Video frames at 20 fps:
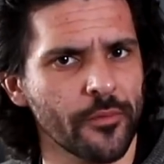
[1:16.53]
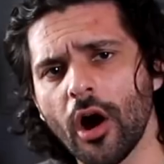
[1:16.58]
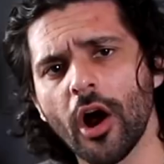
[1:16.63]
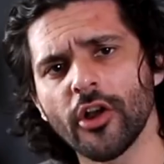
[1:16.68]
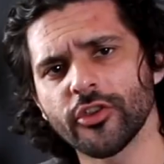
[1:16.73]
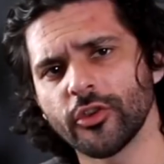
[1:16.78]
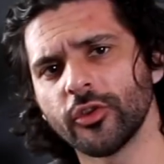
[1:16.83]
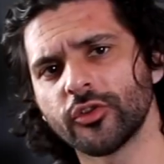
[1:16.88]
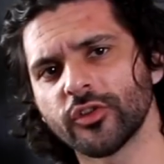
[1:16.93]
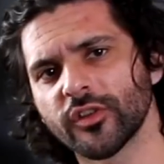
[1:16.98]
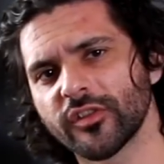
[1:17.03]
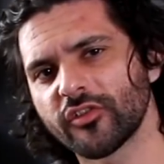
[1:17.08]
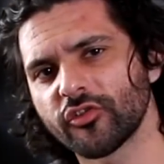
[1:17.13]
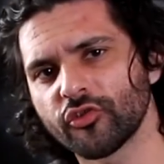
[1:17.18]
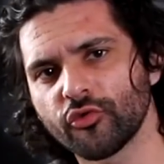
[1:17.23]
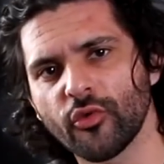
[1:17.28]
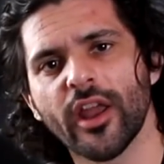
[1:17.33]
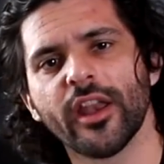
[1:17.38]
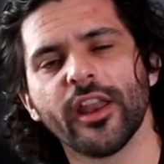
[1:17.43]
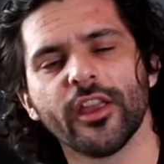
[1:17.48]
Aren't you just
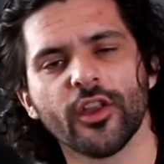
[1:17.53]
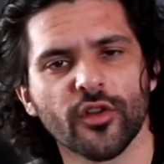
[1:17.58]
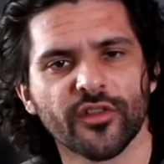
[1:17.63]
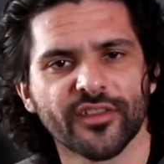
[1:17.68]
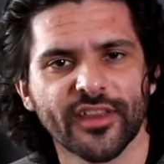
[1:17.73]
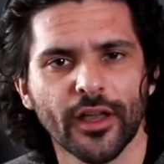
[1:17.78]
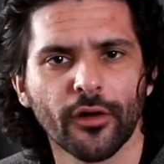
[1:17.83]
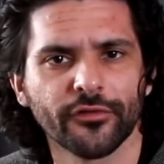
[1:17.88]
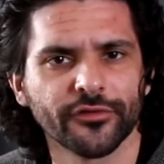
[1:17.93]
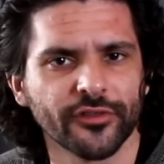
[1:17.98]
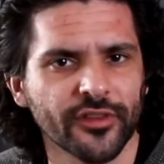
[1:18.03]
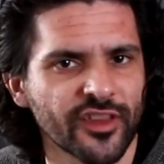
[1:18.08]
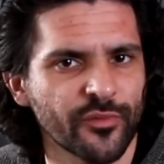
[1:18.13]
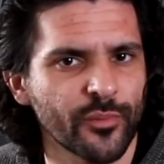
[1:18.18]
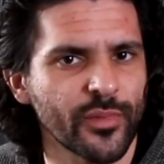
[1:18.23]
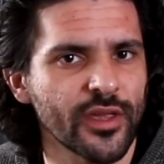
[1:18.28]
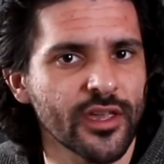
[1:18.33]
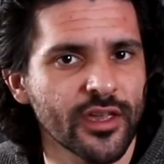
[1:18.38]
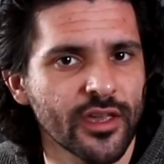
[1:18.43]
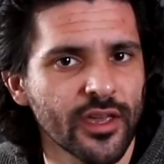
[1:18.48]
training yourself to
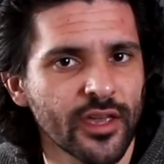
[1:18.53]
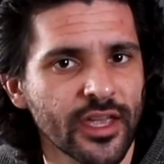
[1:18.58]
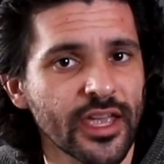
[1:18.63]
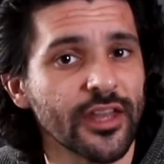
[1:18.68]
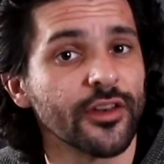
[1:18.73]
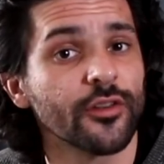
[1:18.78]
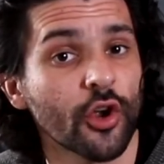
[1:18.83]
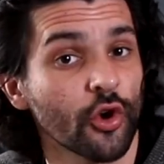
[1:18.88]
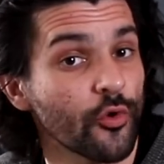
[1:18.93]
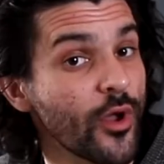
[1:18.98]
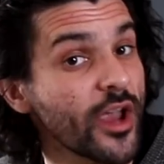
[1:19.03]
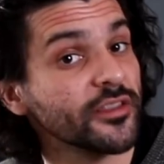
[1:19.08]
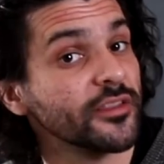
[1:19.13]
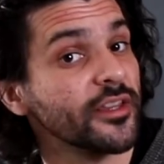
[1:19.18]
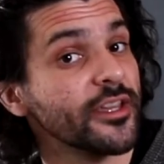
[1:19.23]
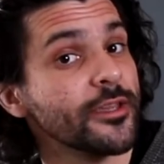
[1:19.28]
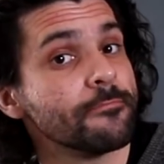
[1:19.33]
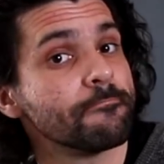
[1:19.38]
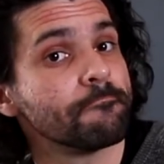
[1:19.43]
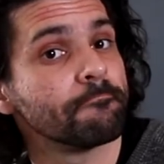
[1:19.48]
speak
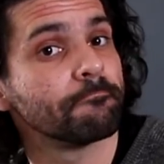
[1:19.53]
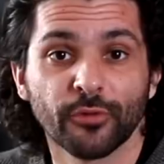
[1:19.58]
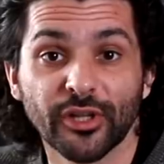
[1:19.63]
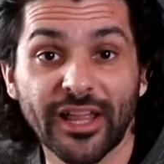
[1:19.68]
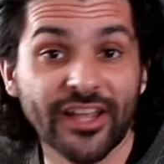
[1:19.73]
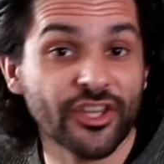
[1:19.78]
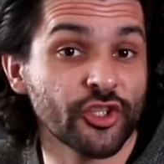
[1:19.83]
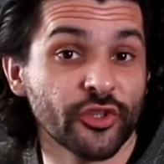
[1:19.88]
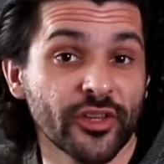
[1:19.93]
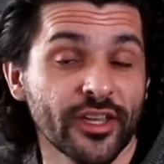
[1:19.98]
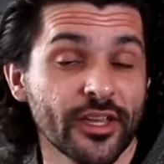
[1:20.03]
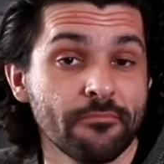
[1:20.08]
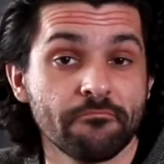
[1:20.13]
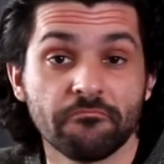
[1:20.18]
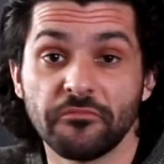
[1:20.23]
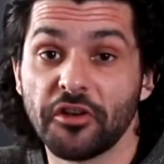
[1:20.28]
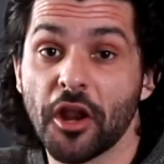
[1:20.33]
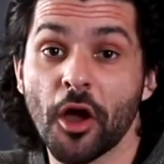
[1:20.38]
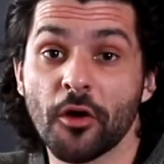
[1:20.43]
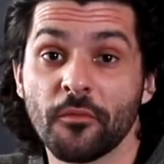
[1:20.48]
incorrectly? Well, actually,
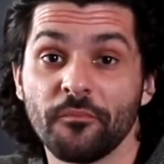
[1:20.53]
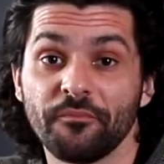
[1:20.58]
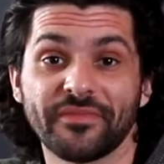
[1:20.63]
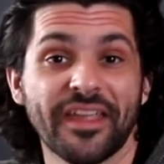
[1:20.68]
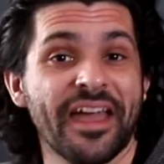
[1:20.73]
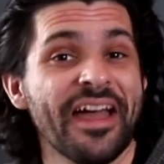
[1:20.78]
no.